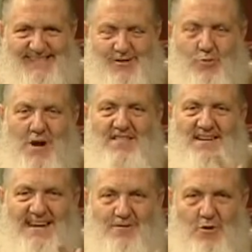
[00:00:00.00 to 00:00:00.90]
the way
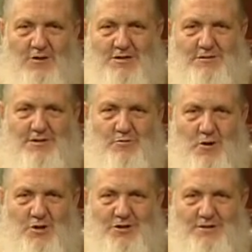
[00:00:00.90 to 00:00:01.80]
that he wants to be
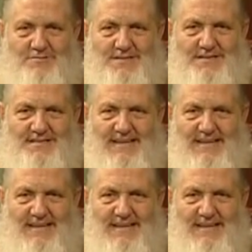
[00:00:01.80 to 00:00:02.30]
worshiped.